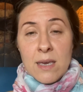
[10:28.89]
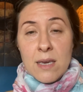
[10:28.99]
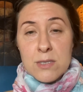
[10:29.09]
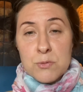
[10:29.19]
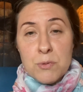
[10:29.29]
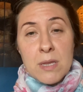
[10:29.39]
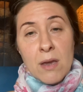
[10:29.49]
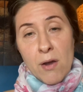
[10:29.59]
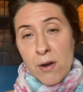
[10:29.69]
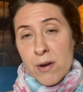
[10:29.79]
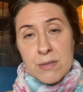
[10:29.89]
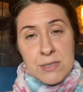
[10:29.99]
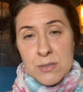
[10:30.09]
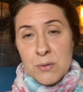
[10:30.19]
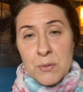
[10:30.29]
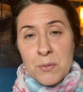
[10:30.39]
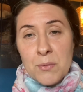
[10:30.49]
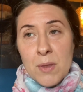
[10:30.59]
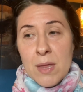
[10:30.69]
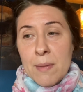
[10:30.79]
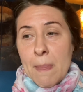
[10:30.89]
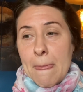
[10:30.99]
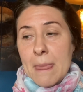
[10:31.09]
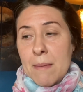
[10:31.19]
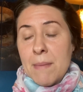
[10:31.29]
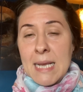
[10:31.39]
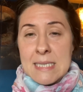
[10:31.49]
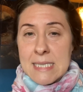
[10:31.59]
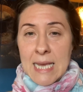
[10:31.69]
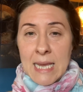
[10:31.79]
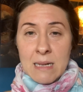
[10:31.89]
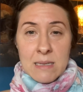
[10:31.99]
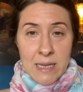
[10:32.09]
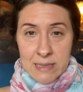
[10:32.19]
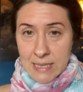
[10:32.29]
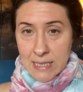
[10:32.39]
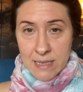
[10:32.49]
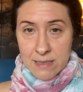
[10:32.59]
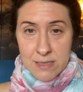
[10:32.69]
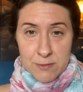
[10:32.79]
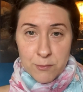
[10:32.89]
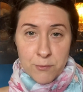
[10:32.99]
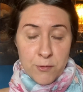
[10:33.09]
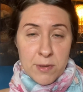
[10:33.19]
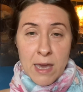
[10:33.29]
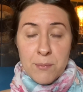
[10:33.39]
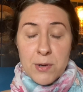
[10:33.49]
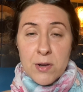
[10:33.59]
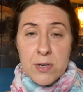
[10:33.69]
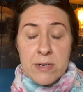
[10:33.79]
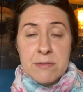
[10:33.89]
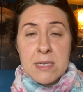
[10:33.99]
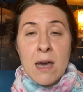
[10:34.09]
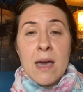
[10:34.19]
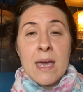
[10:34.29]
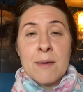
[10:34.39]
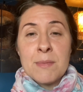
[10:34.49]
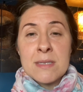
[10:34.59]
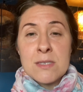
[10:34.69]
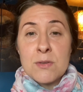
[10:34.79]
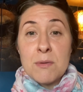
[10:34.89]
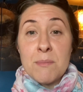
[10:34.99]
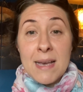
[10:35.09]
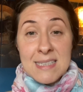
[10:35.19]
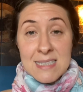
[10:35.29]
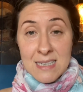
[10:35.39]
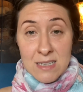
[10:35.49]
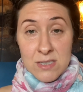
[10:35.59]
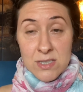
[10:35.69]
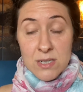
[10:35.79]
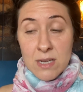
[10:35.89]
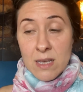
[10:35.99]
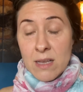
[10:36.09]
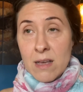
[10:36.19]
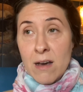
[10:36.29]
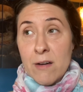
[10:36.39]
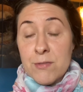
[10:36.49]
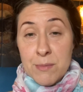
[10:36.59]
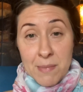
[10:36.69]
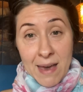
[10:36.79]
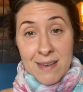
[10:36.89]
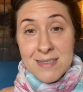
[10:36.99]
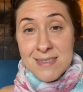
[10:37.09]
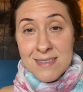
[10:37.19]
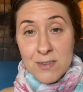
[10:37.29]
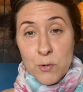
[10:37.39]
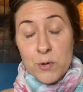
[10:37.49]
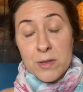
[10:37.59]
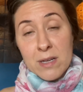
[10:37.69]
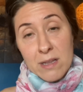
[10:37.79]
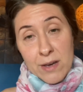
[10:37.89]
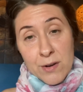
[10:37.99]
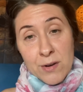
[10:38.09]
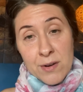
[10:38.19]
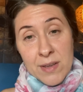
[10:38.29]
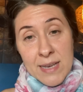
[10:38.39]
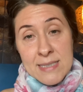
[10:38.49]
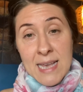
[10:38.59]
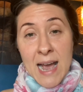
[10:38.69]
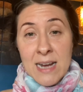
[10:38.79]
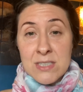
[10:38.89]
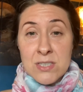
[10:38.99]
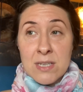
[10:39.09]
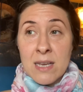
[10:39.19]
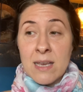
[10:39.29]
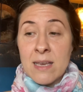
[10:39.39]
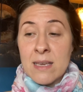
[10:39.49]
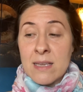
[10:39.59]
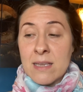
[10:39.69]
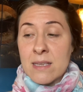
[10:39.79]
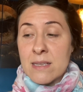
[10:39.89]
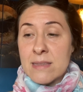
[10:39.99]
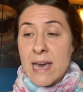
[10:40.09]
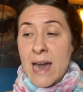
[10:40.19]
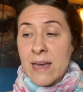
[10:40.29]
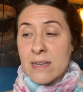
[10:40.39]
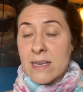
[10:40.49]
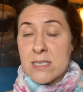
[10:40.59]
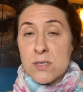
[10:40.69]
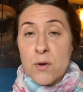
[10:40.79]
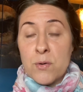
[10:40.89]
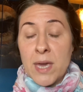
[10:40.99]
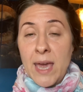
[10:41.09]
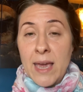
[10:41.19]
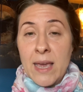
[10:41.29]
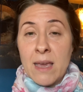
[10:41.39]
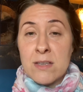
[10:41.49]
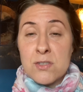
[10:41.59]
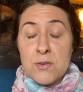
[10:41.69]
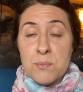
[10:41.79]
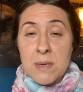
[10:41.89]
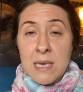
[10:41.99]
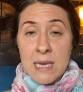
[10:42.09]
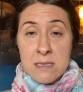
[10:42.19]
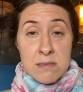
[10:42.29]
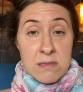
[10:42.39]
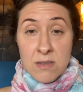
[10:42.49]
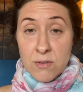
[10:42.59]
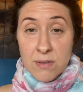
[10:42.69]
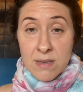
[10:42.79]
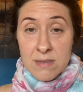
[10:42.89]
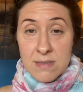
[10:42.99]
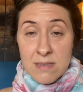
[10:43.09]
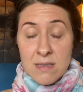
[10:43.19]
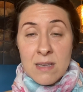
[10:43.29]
it's really hard to maintain cleanliness for that period of time. And so the message of the mess or the clutter is actually that it's okay to be in stillness.